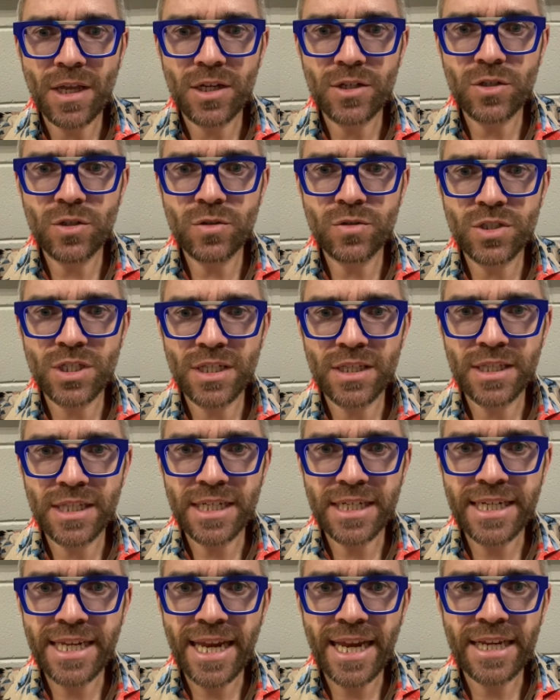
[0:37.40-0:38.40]
you
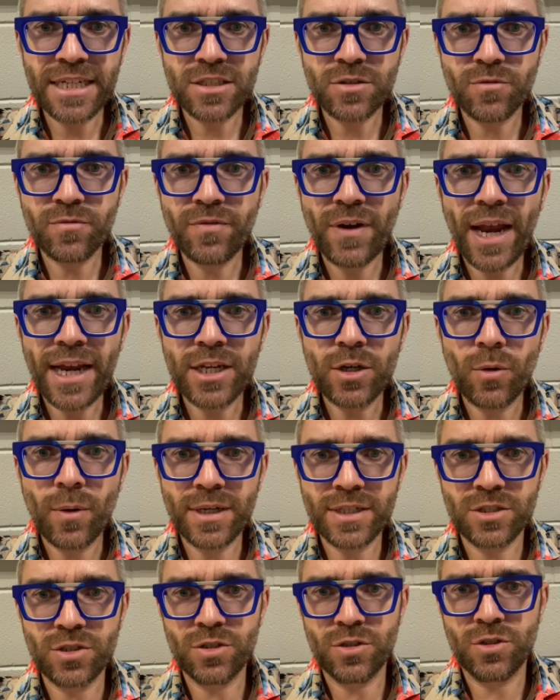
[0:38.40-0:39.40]
generally value
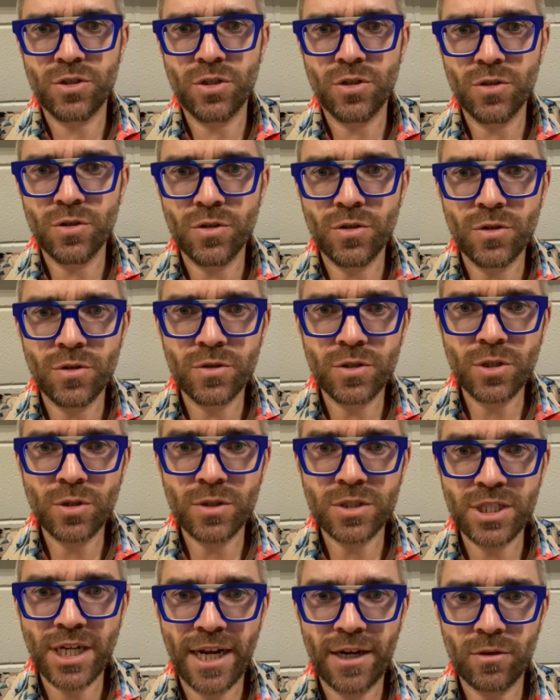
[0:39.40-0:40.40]
it to do
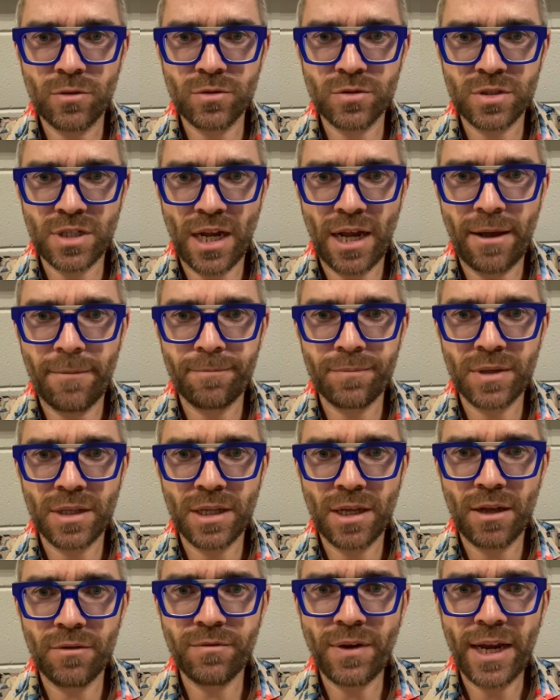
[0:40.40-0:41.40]
a chattels
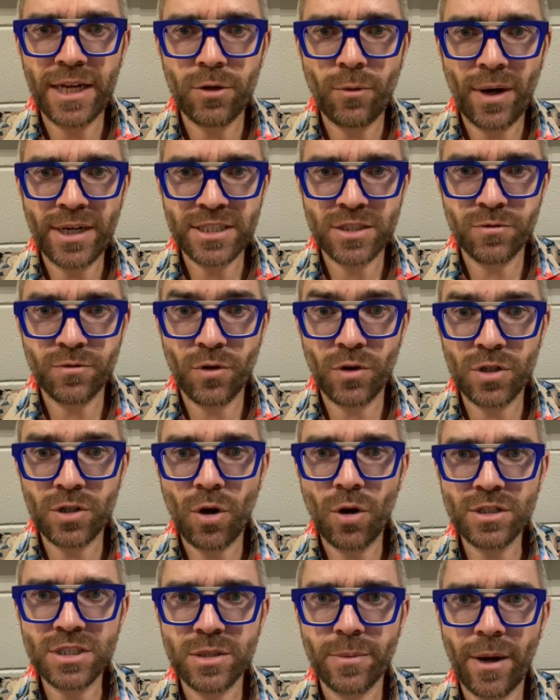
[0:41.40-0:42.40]
valuation for it. It
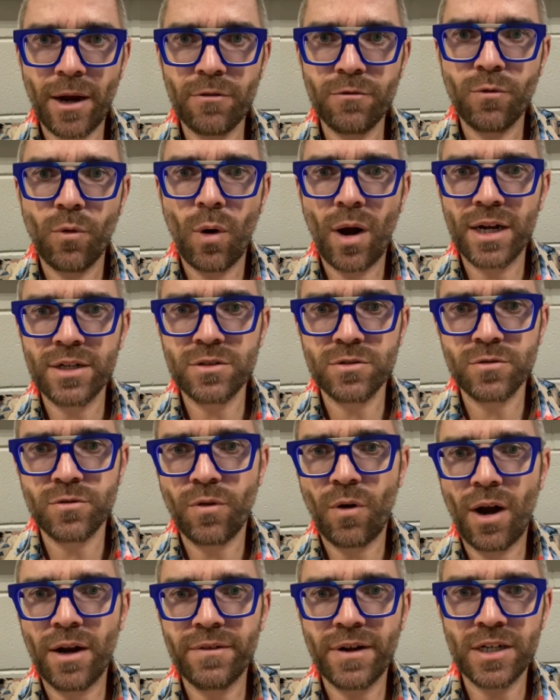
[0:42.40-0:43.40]
costs about $400,
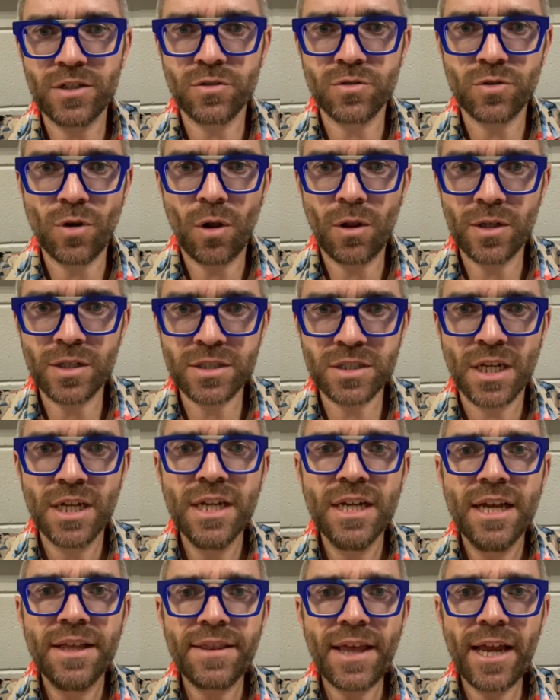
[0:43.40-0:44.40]
$500.
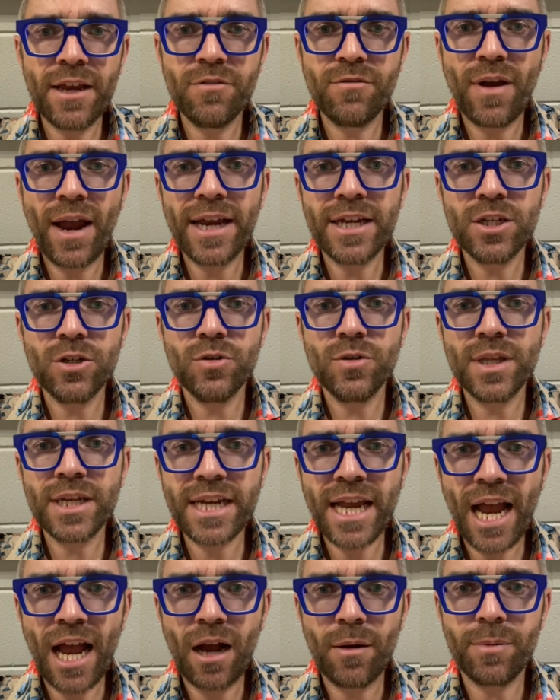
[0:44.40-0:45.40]
They value the
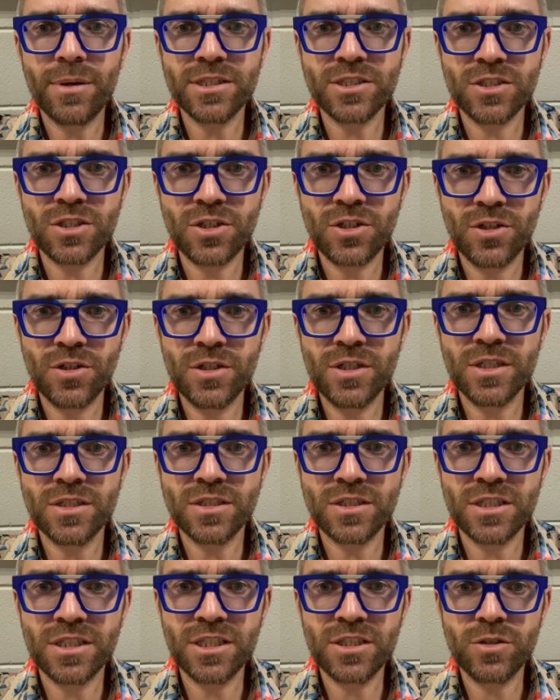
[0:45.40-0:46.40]
carpets, the
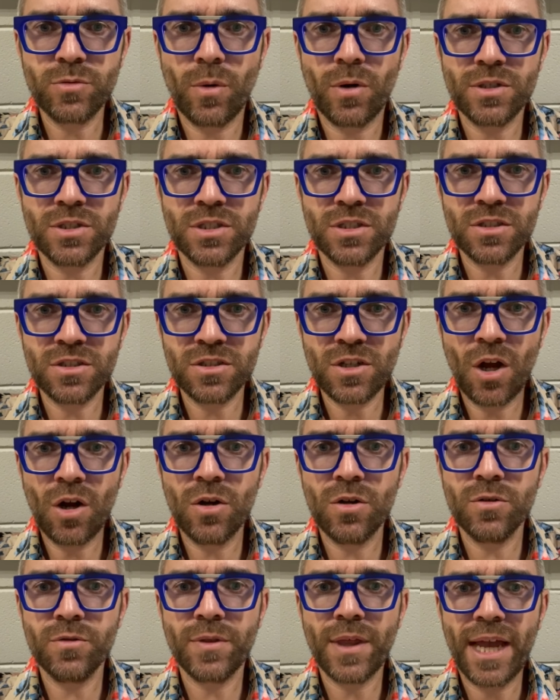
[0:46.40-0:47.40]
curtains, the dishwashers,
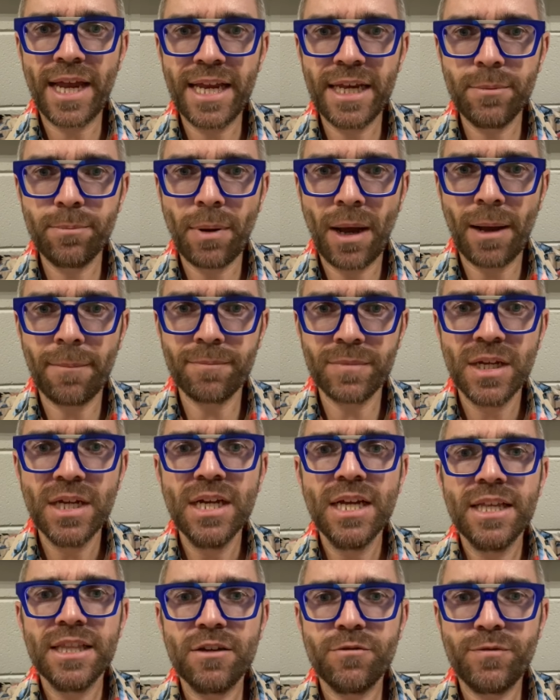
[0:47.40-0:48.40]
stove, the heat pump,
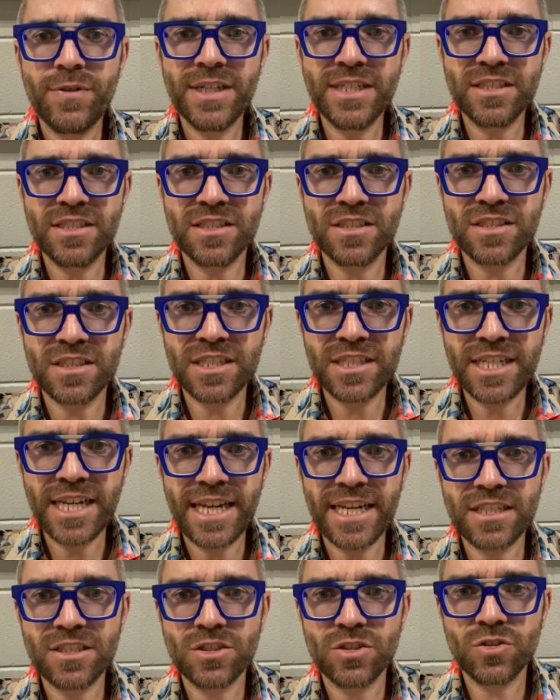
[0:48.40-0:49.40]
the fences, the
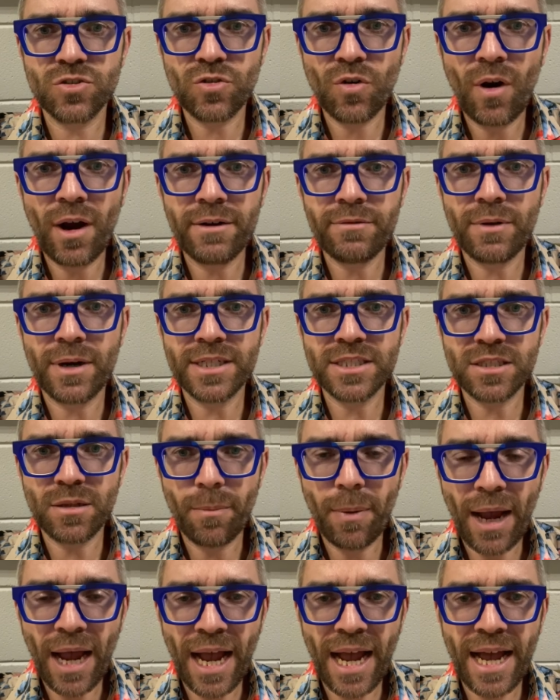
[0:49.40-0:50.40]
decks, the driveways, the
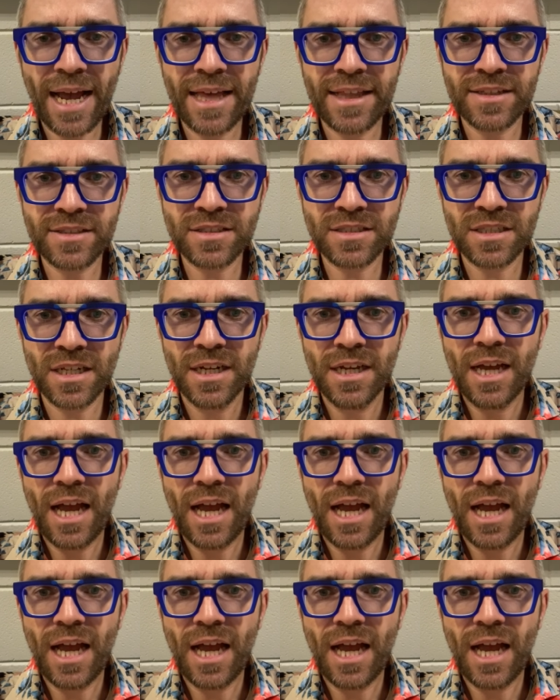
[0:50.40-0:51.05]
paths,